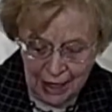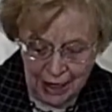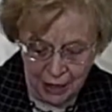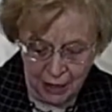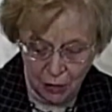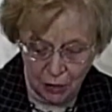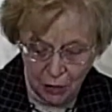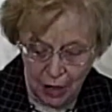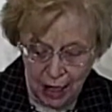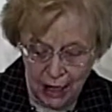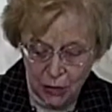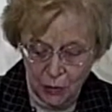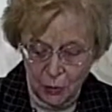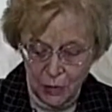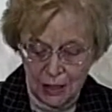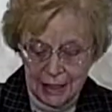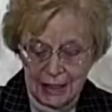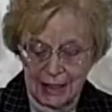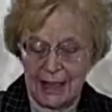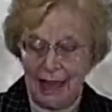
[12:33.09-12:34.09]
So God's
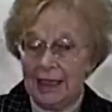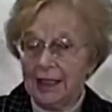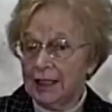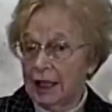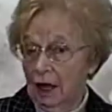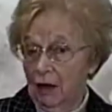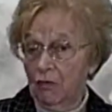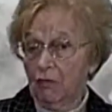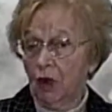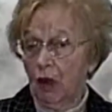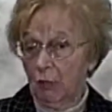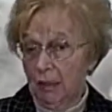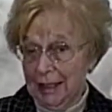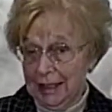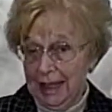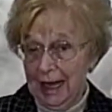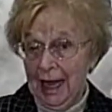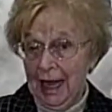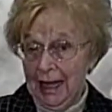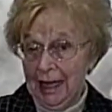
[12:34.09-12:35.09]
Word says in
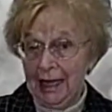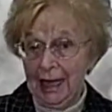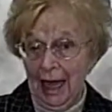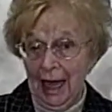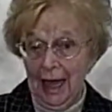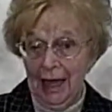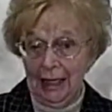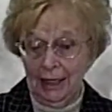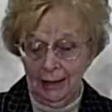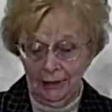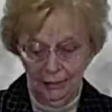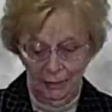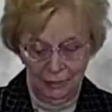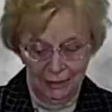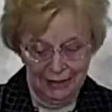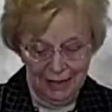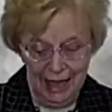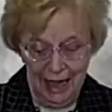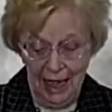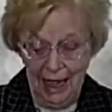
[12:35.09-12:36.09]
Romans 8 9,
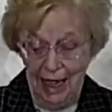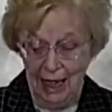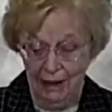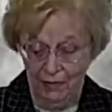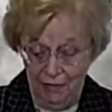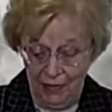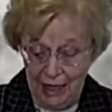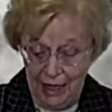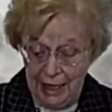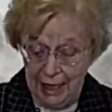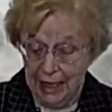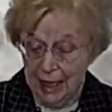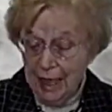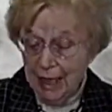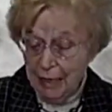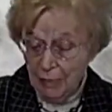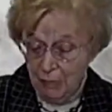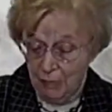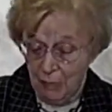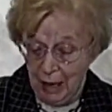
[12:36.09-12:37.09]
if
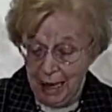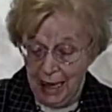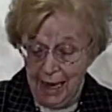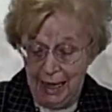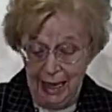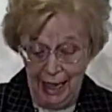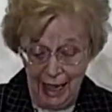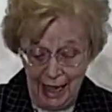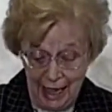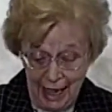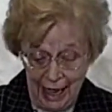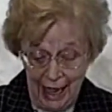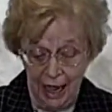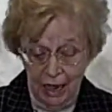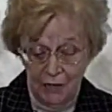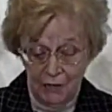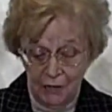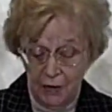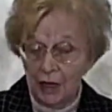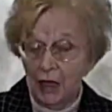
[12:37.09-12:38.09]
any man
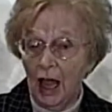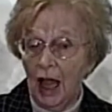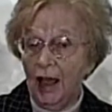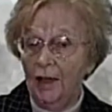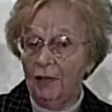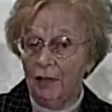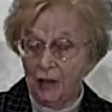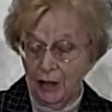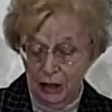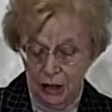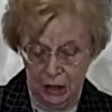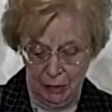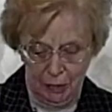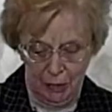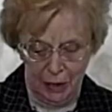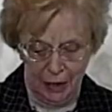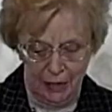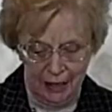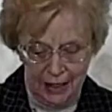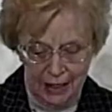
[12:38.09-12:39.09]
have not the
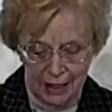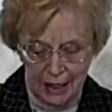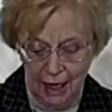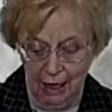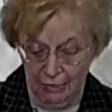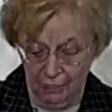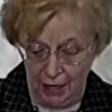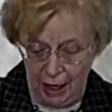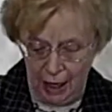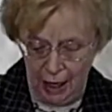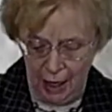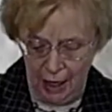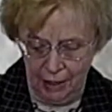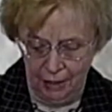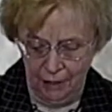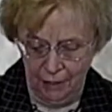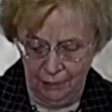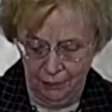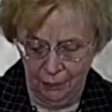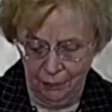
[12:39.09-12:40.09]
Spirit of
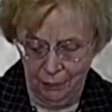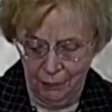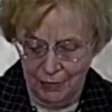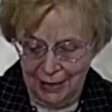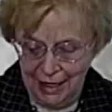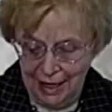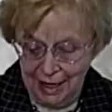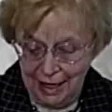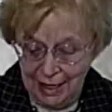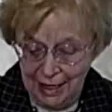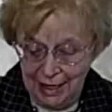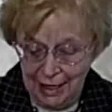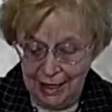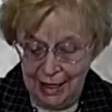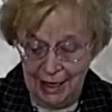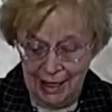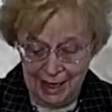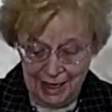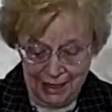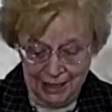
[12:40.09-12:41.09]
God,
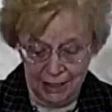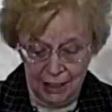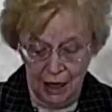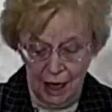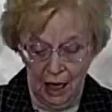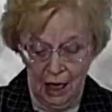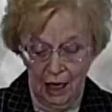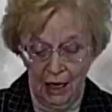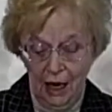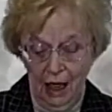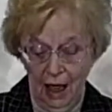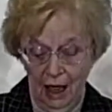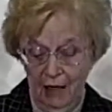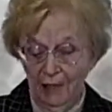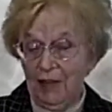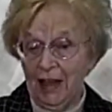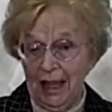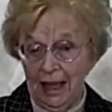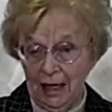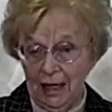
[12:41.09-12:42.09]
he is none
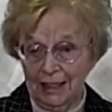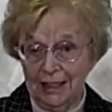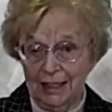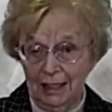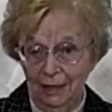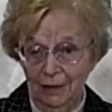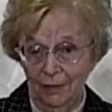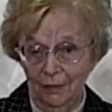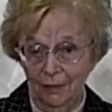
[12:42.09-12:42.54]
of his.